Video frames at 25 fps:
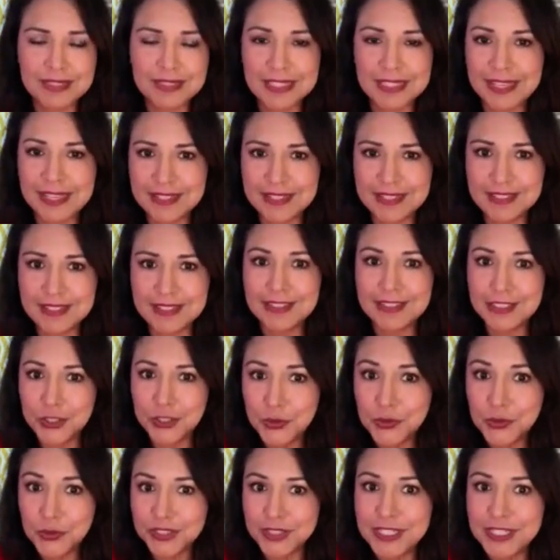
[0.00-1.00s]
Like
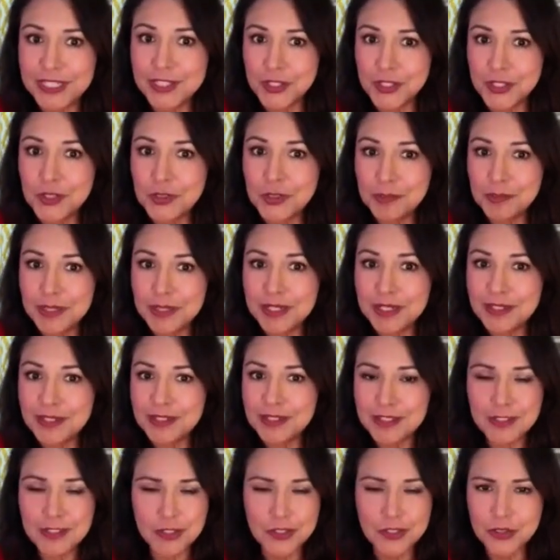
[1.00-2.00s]
literally in 2
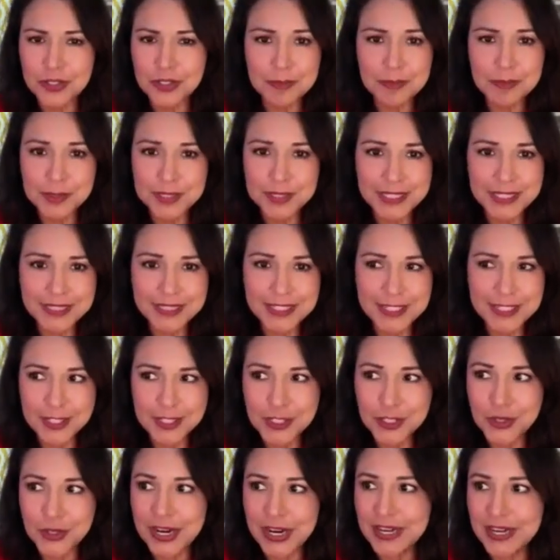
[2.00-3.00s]
minutes, you're completely
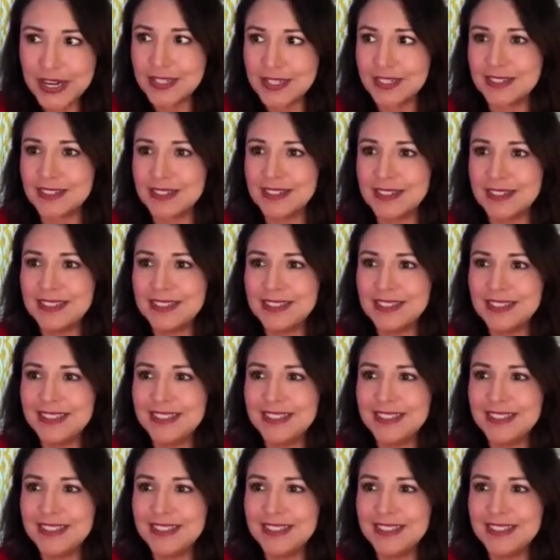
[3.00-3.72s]
distracted.